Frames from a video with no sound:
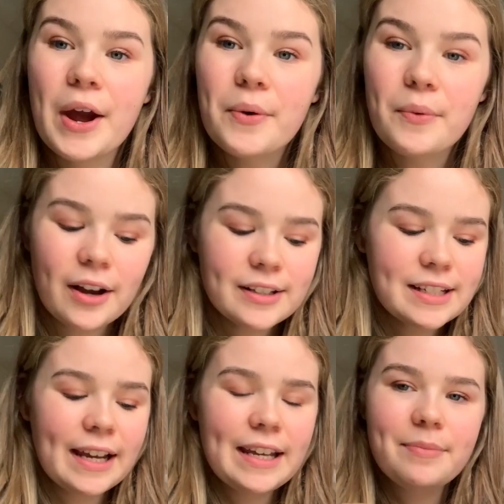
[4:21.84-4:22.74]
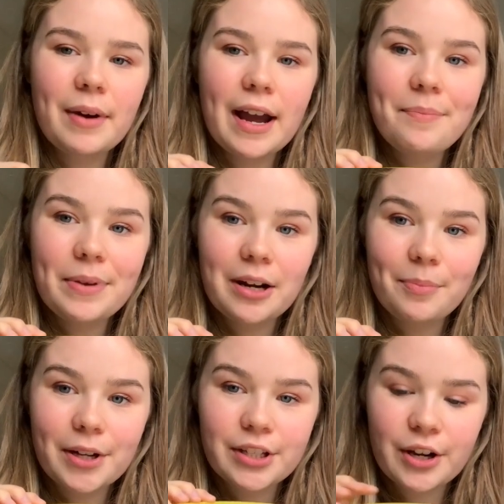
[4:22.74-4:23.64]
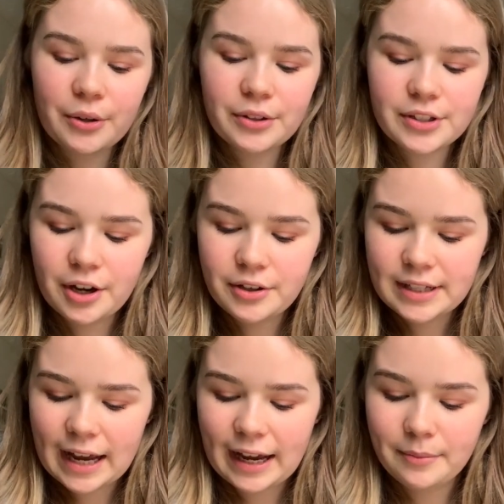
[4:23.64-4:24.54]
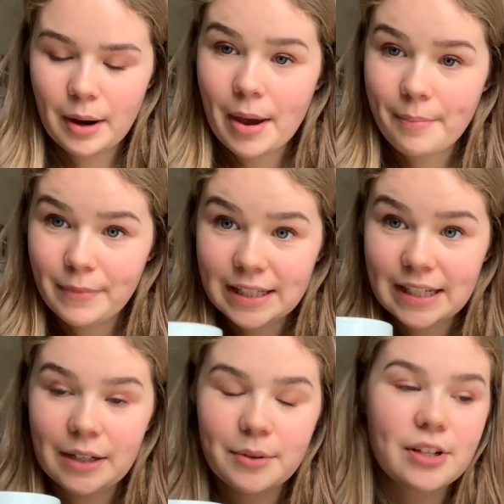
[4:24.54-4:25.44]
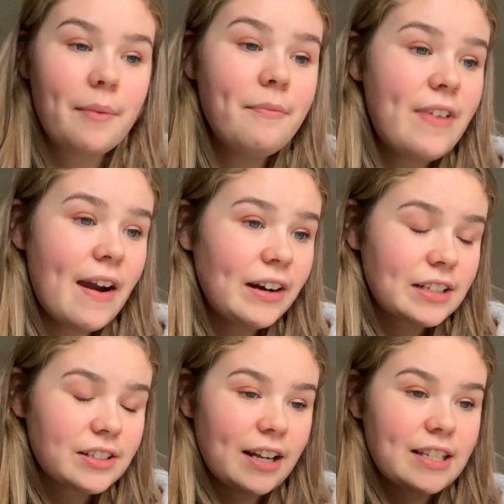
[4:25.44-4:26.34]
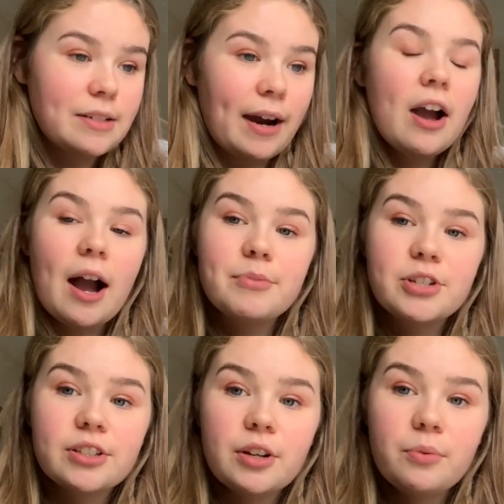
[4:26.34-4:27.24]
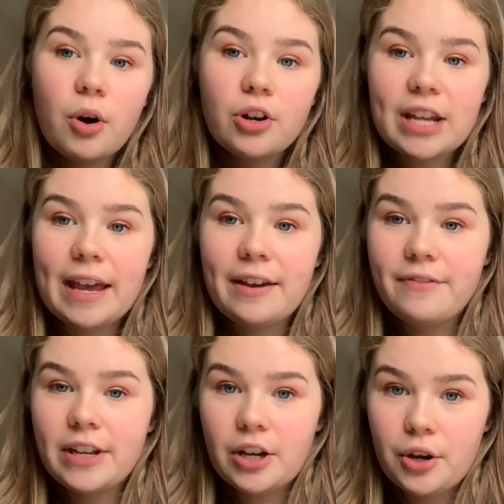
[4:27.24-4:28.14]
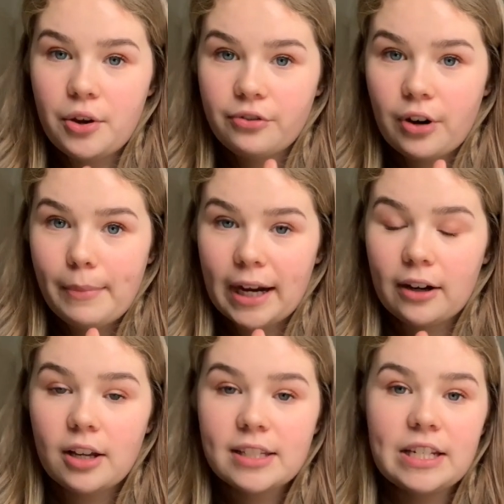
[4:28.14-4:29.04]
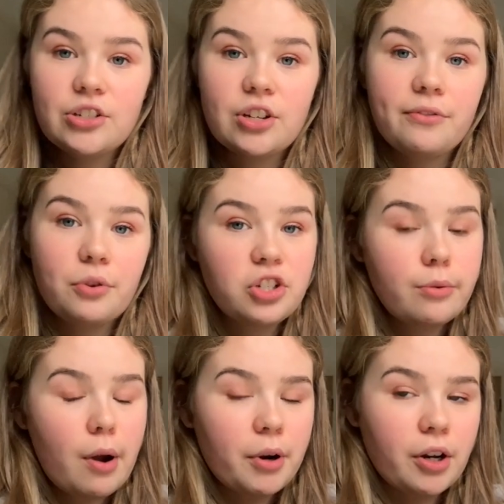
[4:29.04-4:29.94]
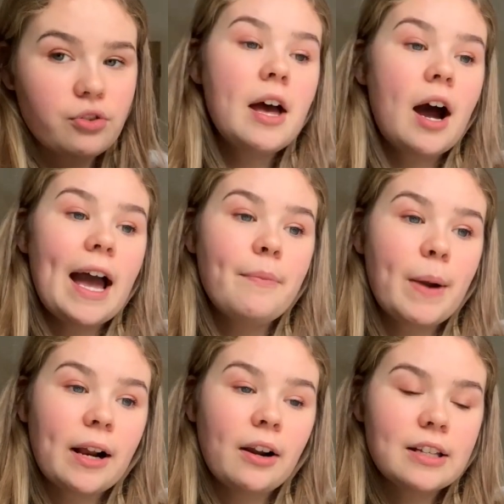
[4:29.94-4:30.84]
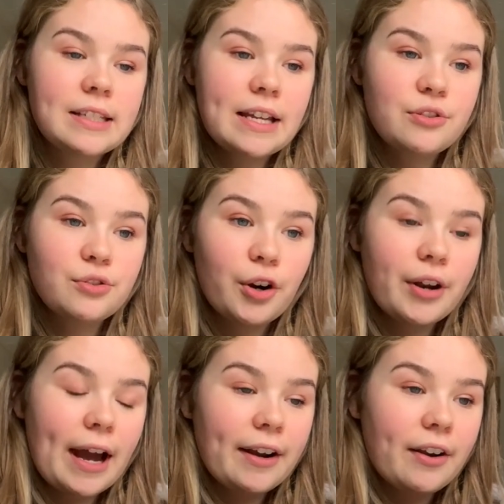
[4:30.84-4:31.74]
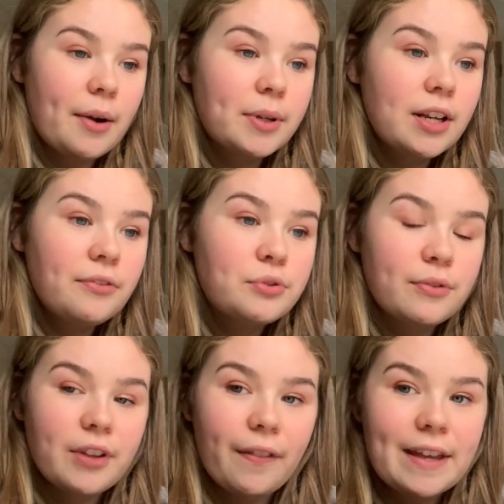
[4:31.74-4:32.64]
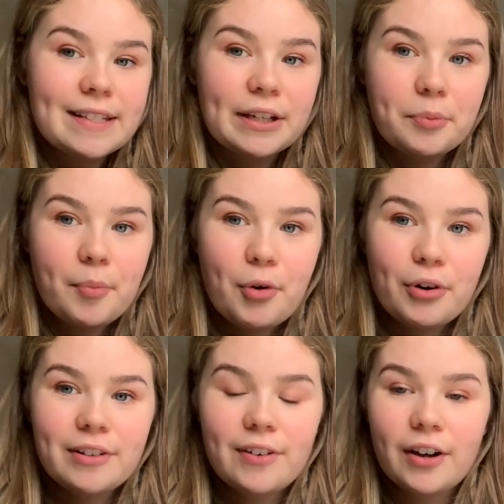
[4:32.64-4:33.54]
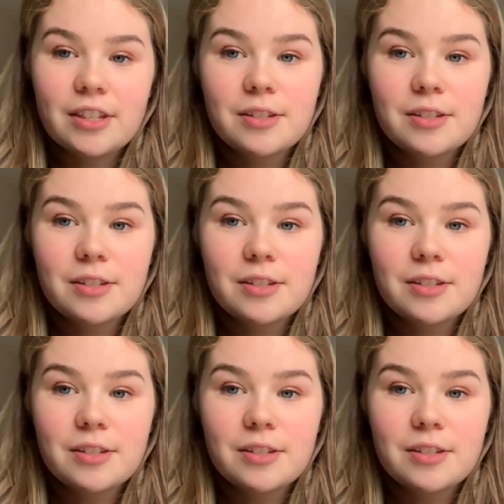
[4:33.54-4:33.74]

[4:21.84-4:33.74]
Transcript: Whilst I eat my peanut butter on toast and my peppermint tea, which I'm very excited about, I'm just gonna watch a video from my class teacher for GY100. I have my class later on, and I would love to have done this a little bit more in advance,